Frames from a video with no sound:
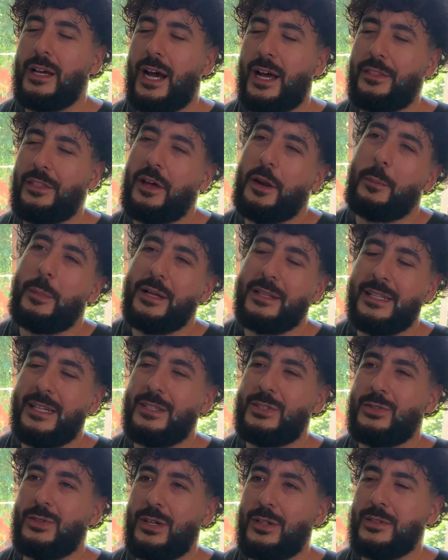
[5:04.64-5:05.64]
thought about that
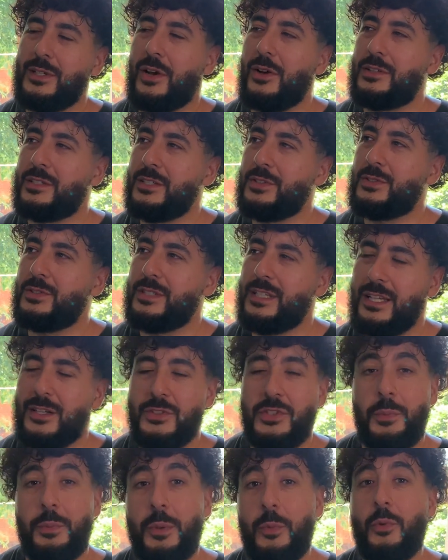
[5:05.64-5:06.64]
too. I was like, oh, it's interesting how
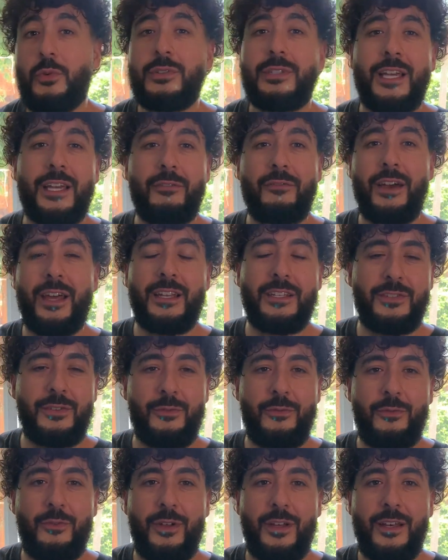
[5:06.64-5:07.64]
some people will take advantage
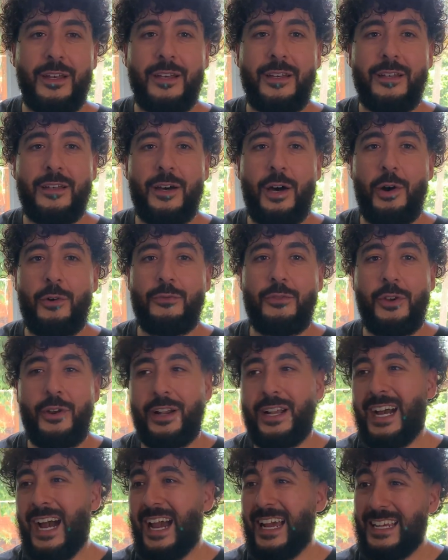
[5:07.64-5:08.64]
of your
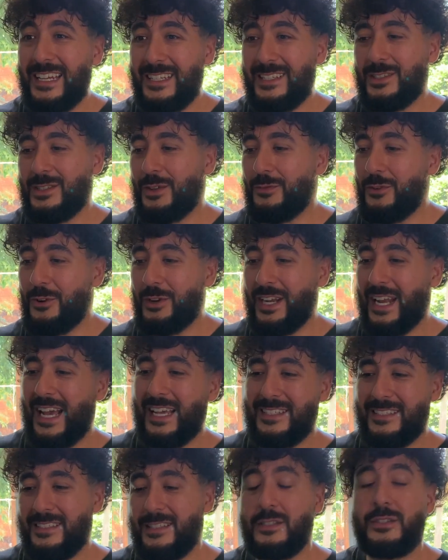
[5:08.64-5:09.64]
kindness, of your
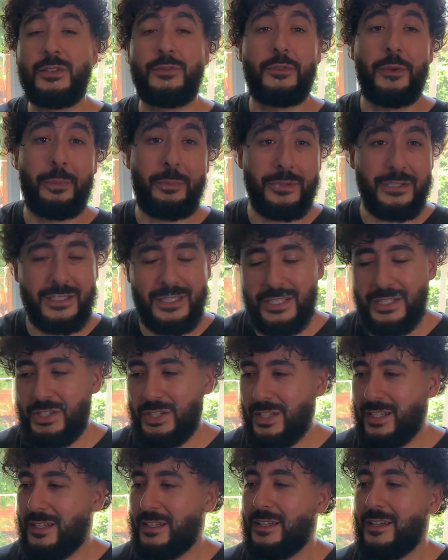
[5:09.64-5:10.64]
niceness, of your
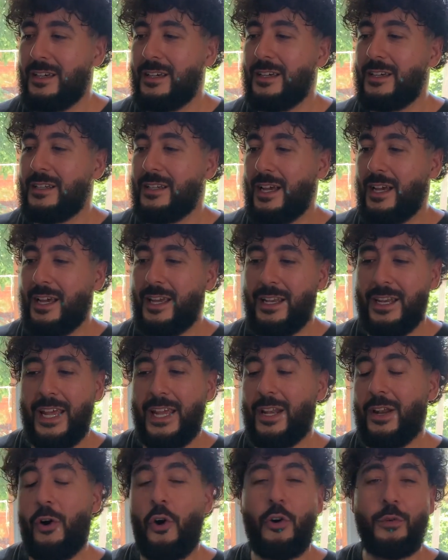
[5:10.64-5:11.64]
position, and
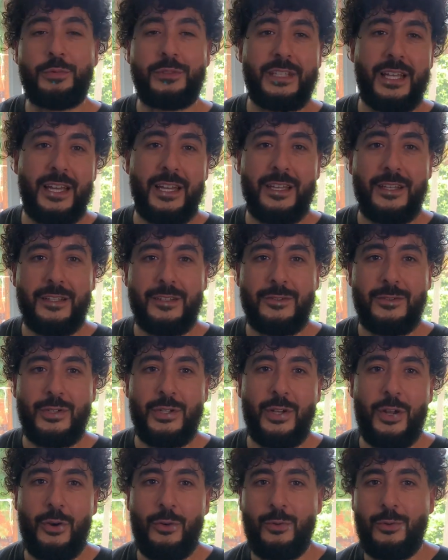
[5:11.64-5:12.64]
in hopes that
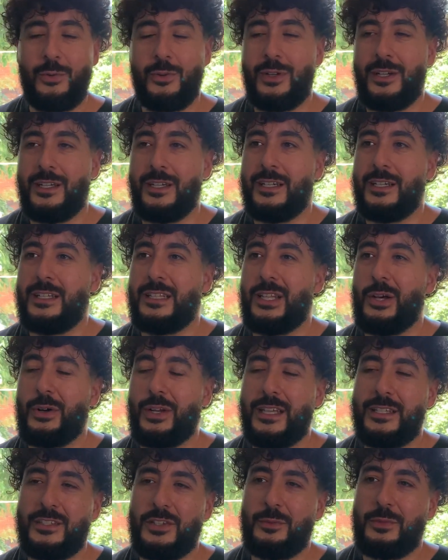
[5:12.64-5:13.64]
they'll
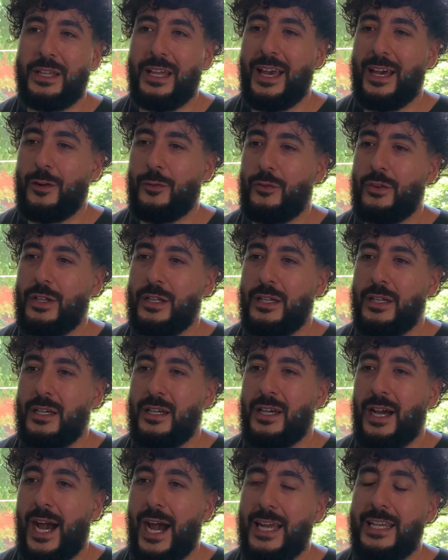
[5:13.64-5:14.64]
get something out of it.
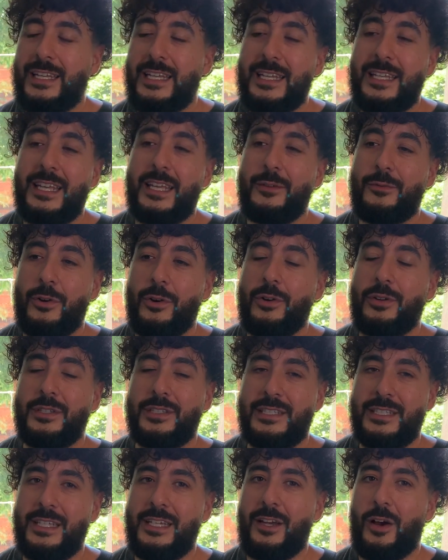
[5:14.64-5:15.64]
I did give her a
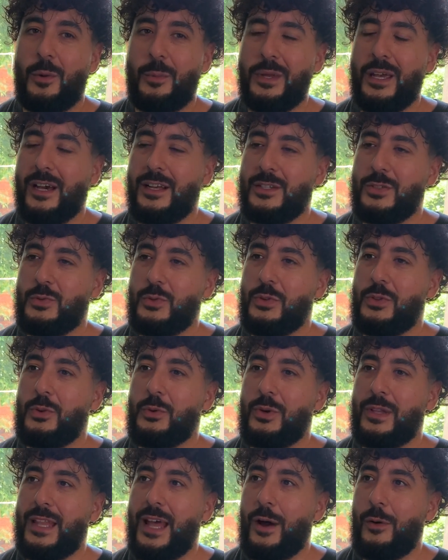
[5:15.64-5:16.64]
C. I'll be honest with you,
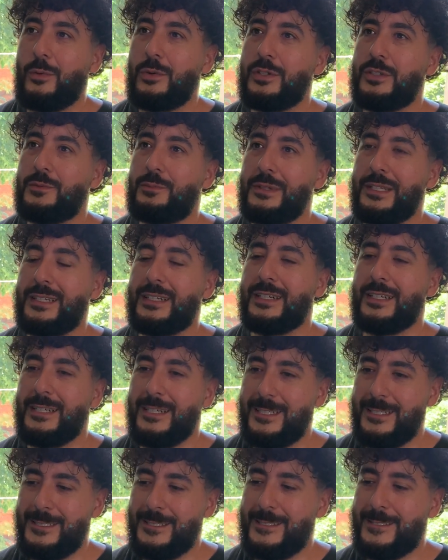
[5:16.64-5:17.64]
and that was
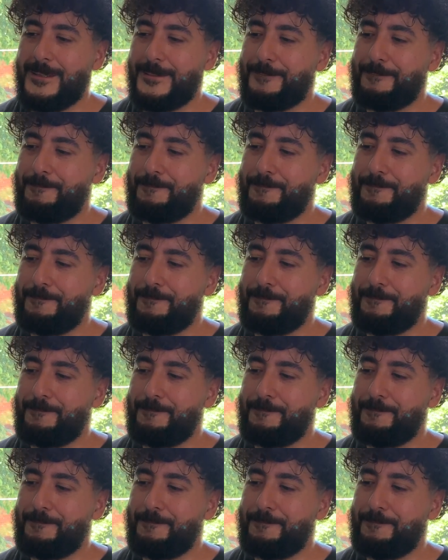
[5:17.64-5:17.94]
because